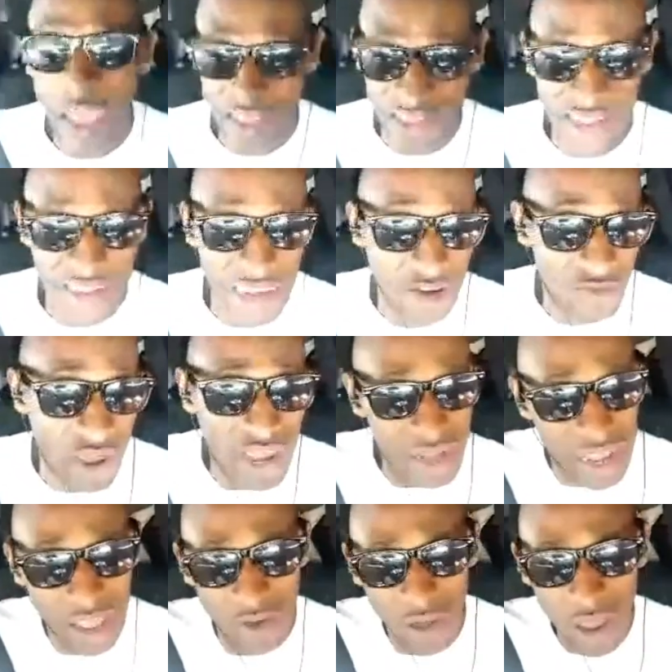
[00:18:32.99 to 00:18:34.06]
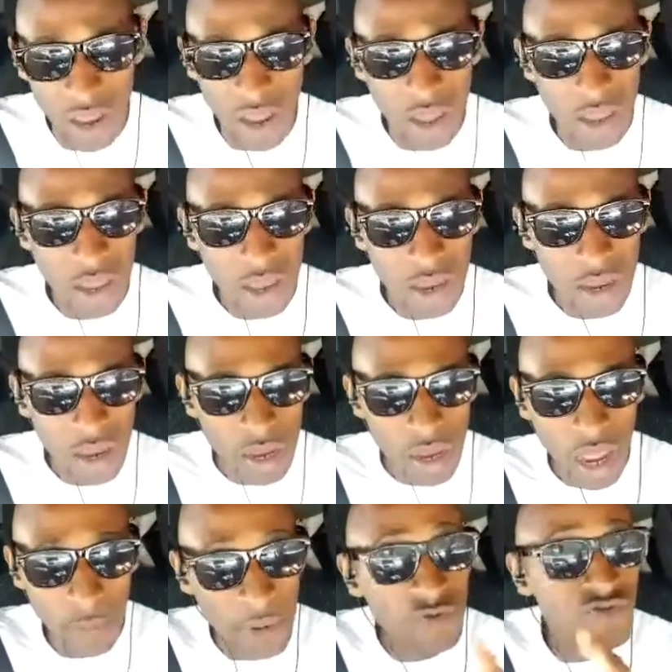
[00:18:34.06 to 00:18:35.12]
I tell you that right now.
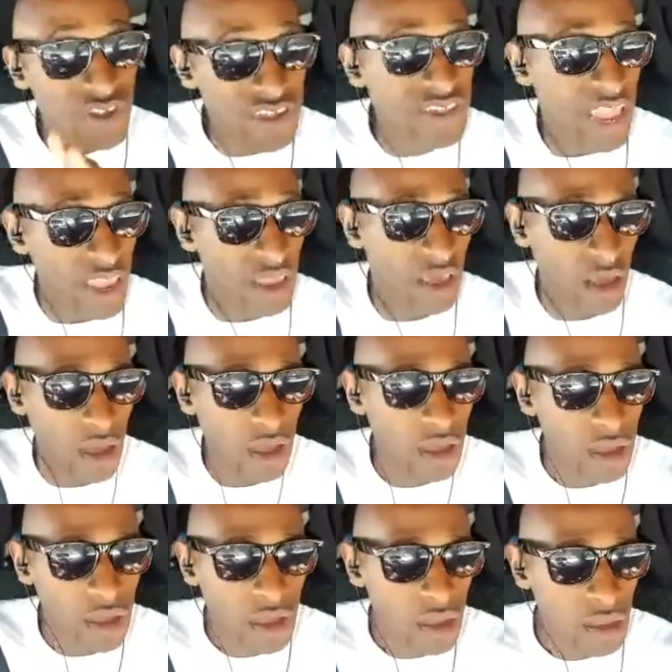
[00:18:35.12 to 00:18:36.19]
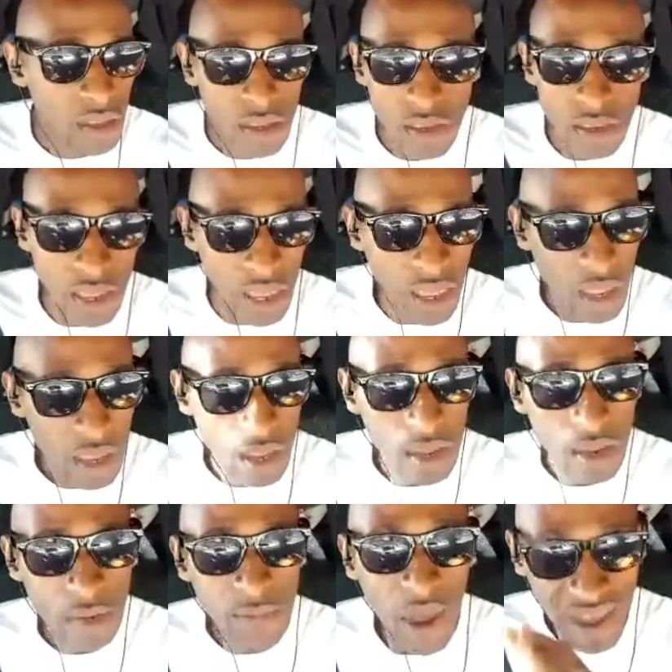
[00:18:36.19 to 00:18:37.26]
I'm a risk taker. Yeah,
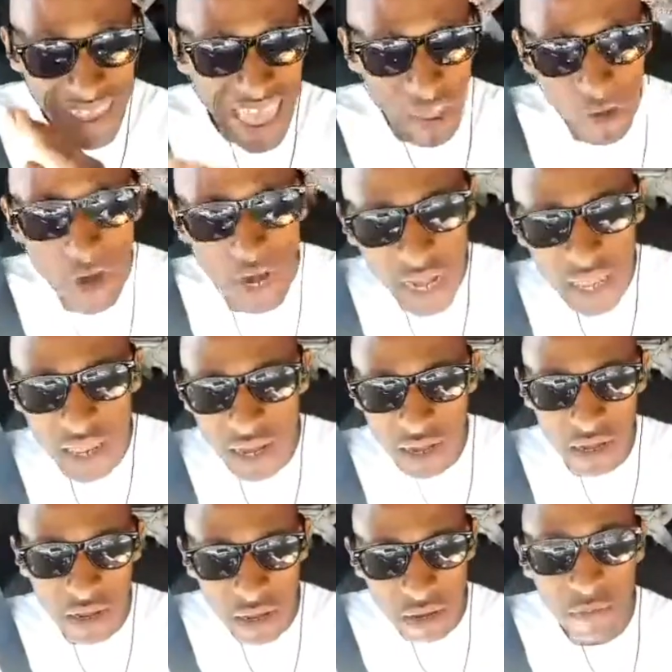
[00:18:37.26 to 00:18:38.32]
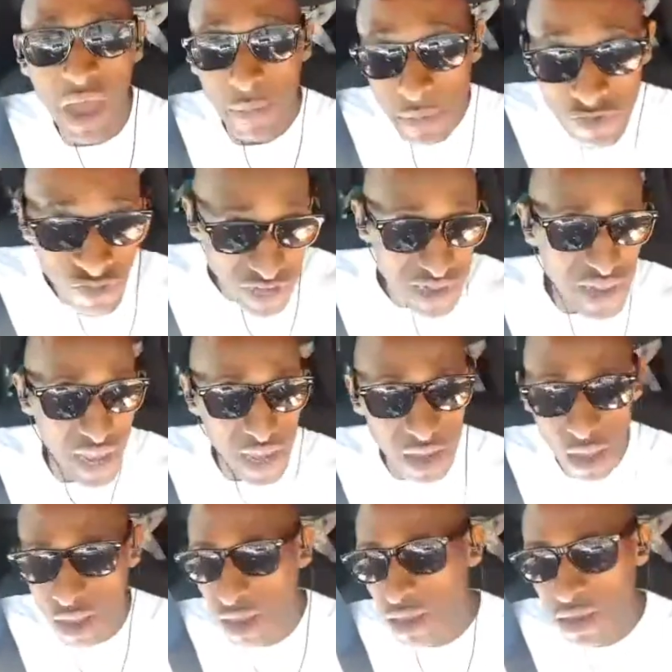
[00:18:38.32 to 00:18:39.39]
but calculated. But I'm a risk
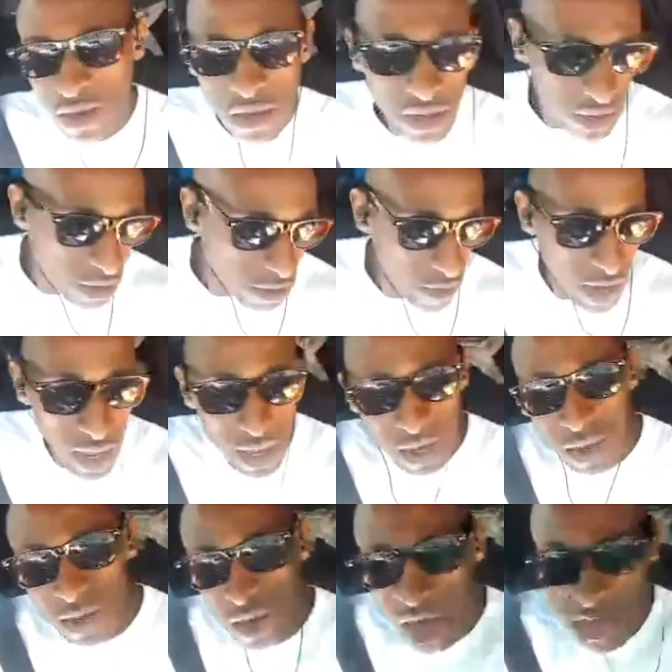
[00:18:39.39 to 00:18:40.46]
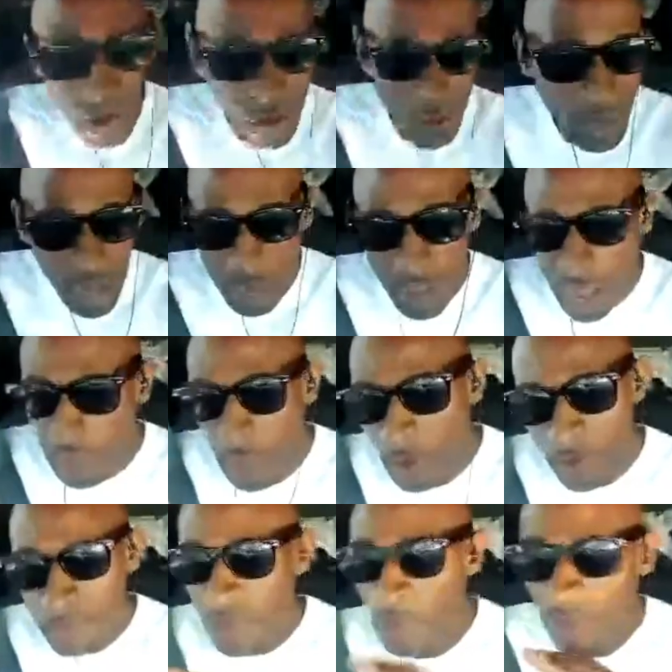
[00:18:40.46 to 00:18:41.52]
taker. Right? I don't. I'm
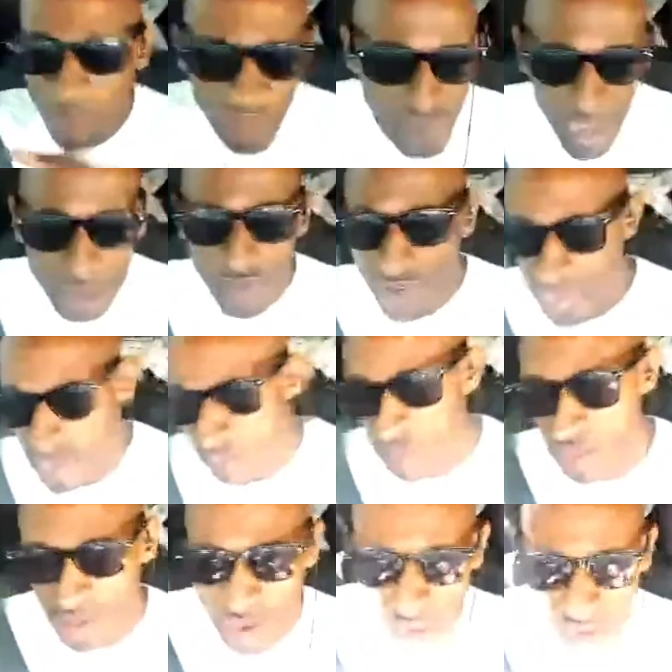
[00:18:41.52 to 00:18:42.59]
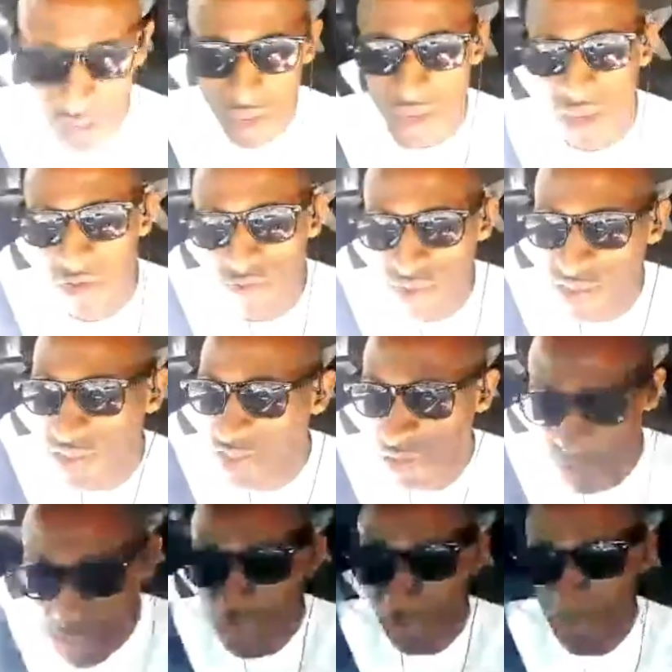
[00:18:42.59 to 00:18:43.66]
not afraid of risk. Risk
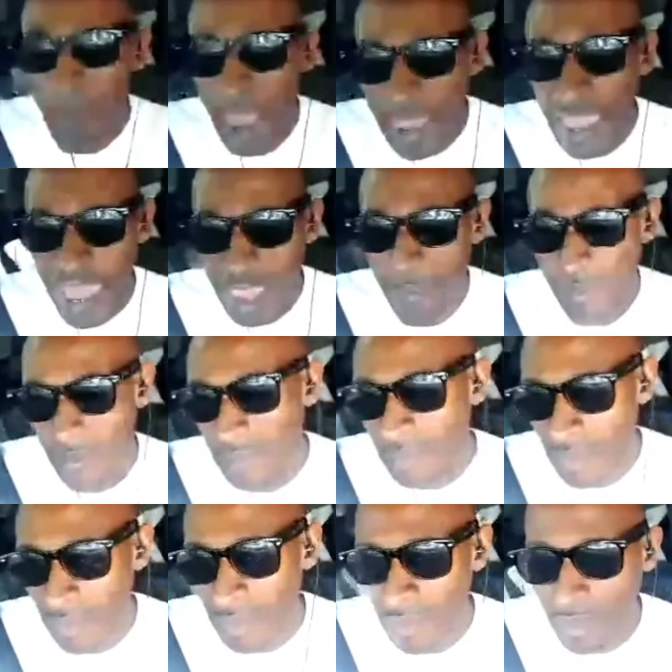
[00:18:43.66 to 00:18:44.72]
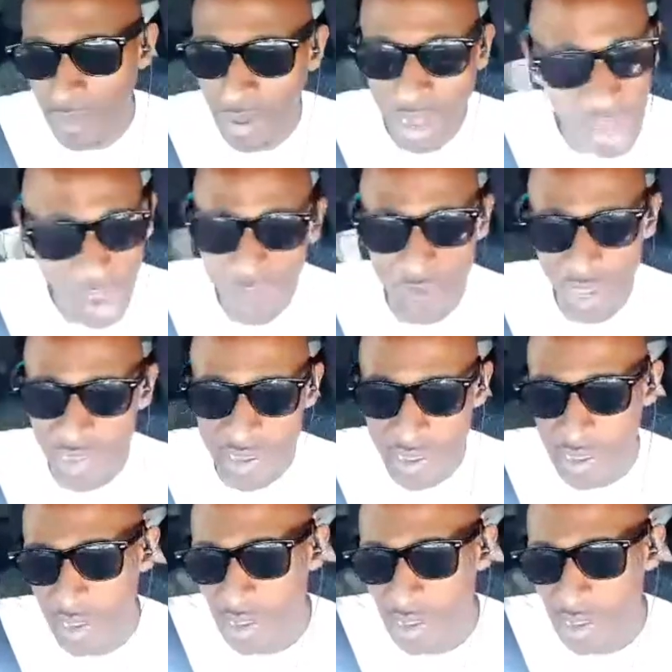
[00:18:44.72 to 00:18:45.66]
is my game. I love risk.